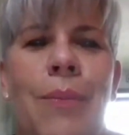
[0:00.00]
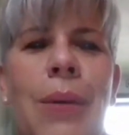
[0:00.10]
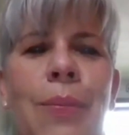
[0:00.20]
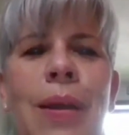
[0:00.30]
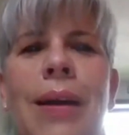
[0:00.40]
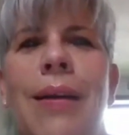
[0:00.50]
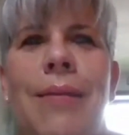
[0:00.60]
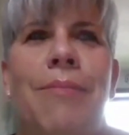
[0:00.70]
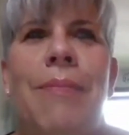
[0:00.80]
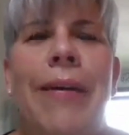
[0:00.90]
people that I
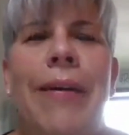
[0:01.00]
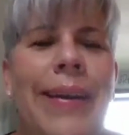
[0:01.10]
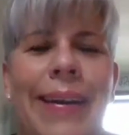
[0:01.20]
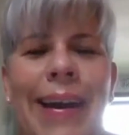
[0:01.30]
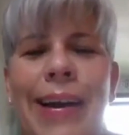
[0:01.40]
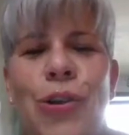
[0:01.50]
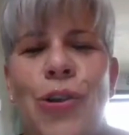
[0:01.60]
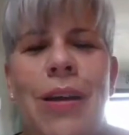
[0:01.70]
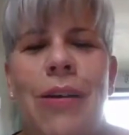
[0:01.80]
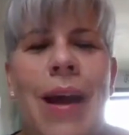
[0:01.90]
got married,
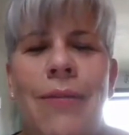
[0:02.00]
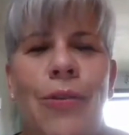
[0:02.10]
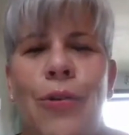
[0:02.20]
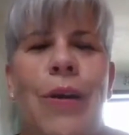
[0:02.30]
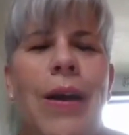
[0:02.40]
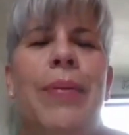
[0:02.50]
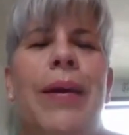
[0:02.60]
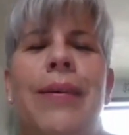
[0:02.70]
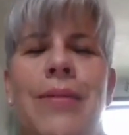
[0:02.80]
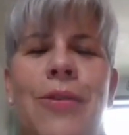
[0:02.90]
engaged, that are have their grandparents,